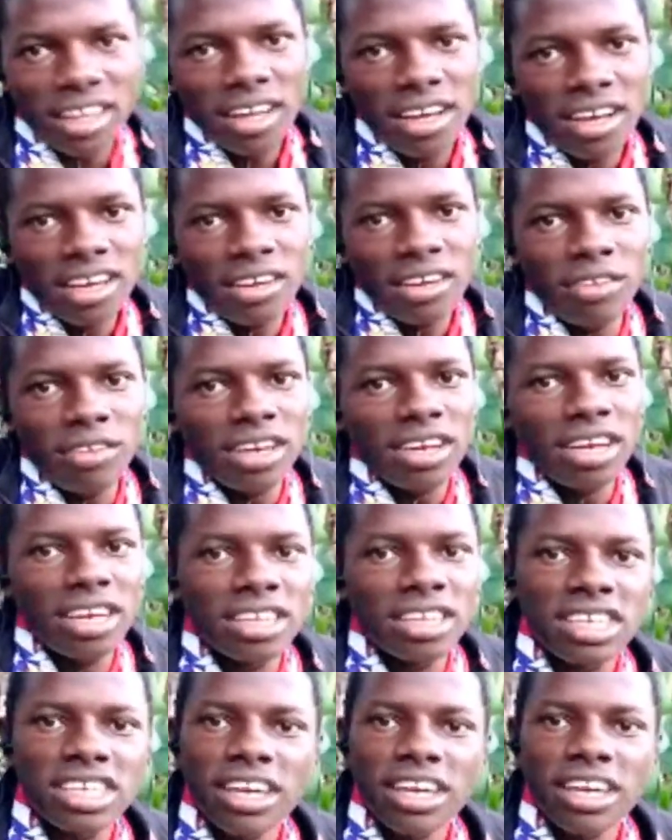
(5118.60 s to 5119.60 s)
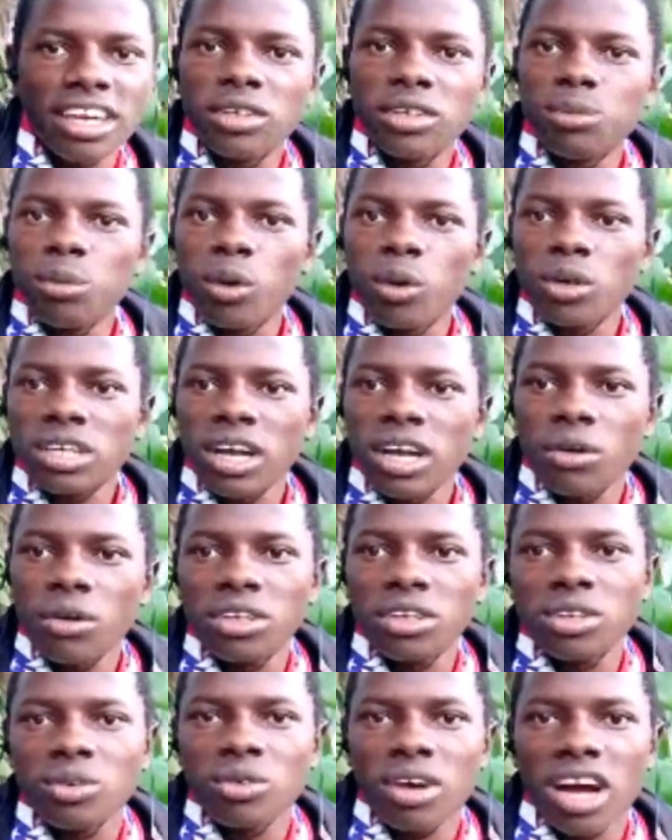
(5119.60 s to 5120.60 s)
Even there is some small
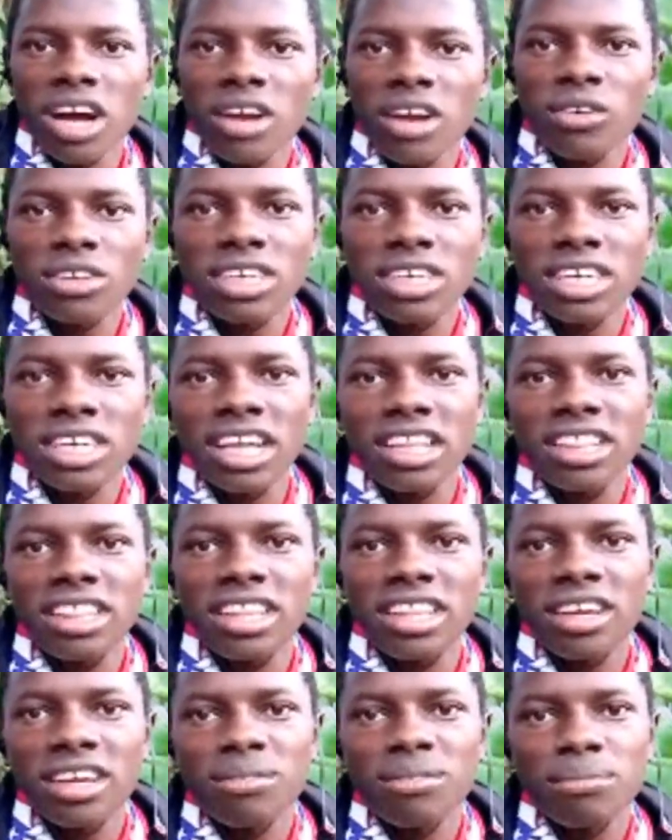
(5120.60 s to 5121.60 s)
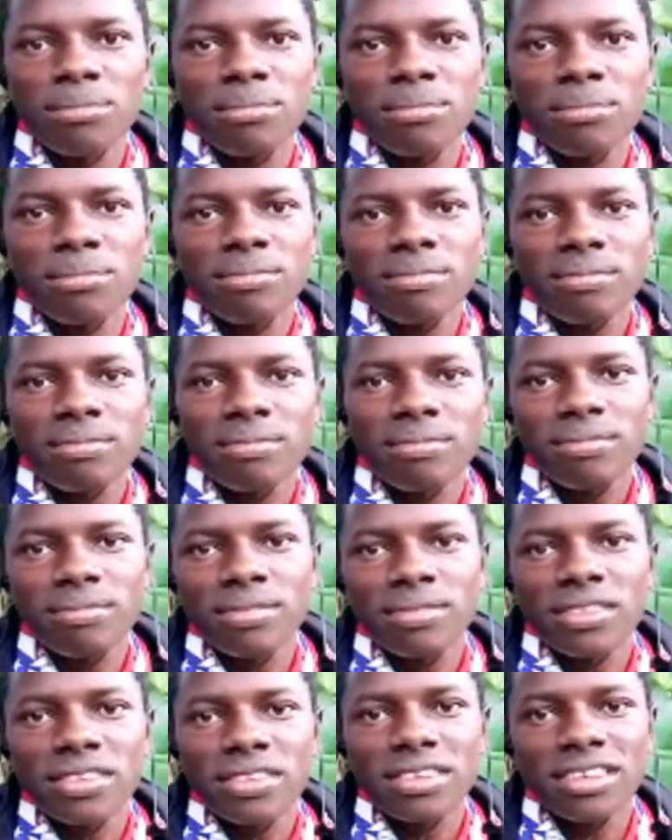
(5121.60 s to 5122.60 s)
towns, you cannot get there.
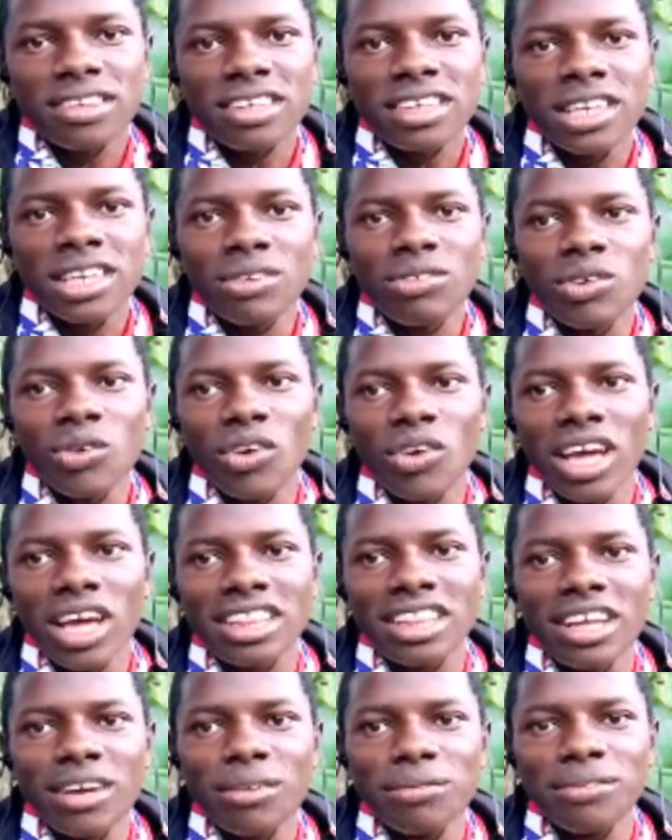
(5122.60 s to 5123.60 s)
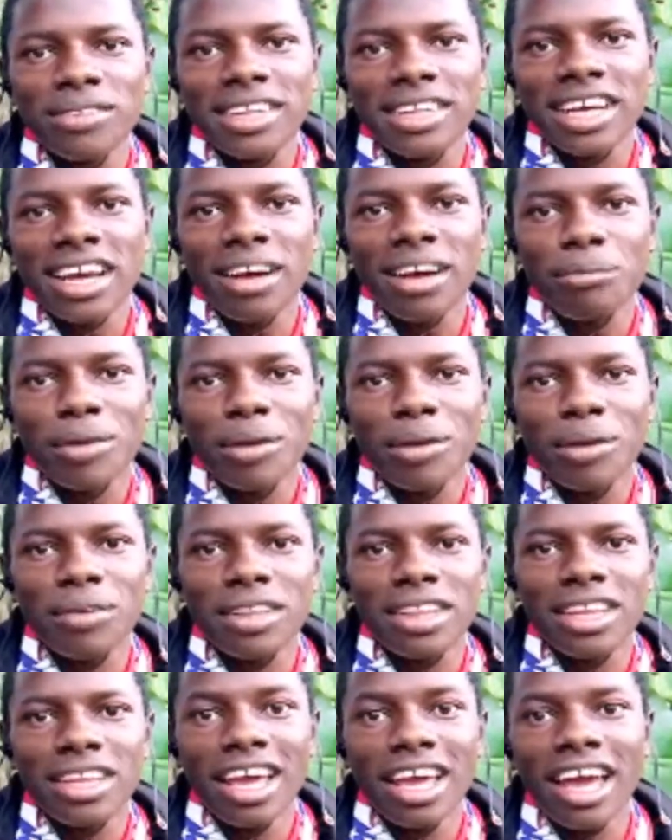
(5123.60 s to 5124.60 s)
If you get them there, maybe
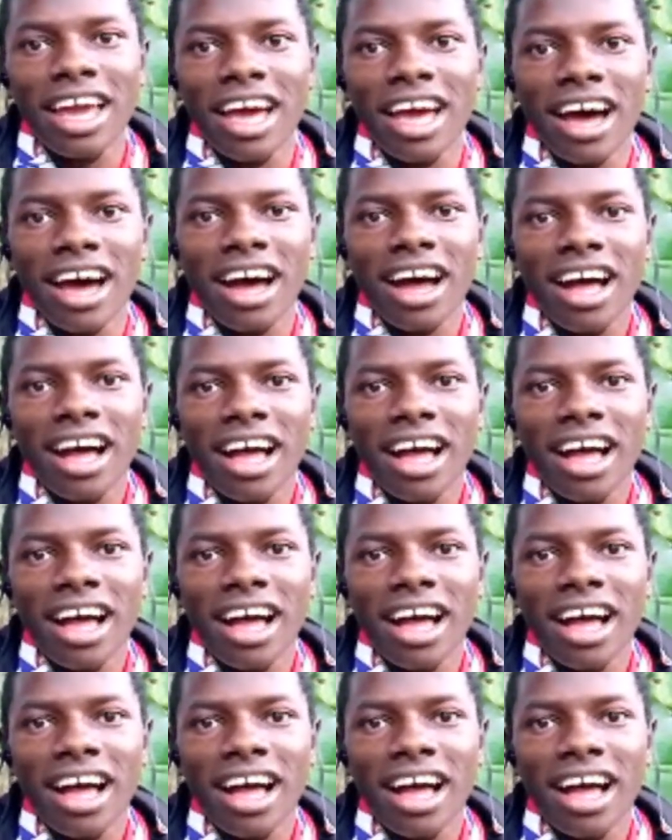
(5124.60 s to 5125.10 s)
there,